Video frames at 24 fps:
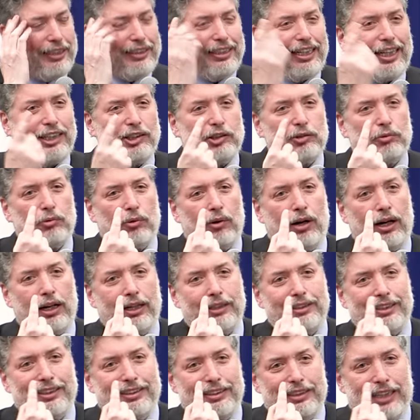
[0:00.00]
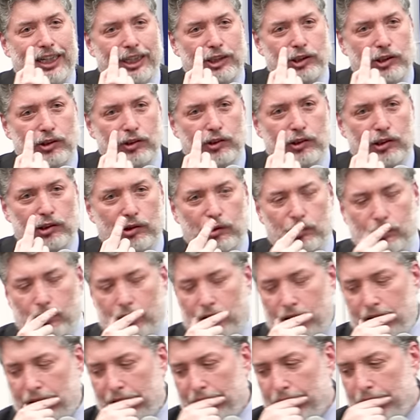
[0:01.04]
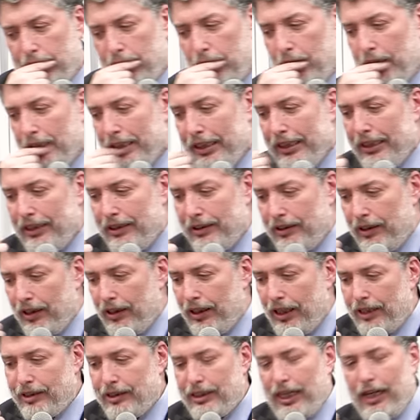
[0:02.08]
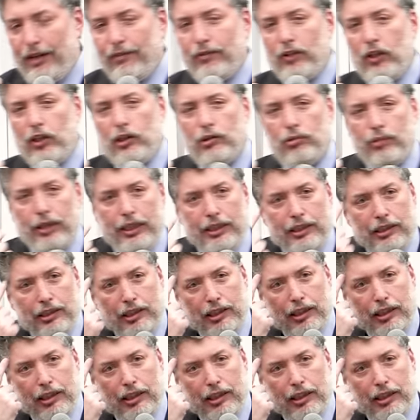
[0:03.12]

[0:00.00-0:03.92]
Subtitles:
That's why the nations of the world in Isaiah 53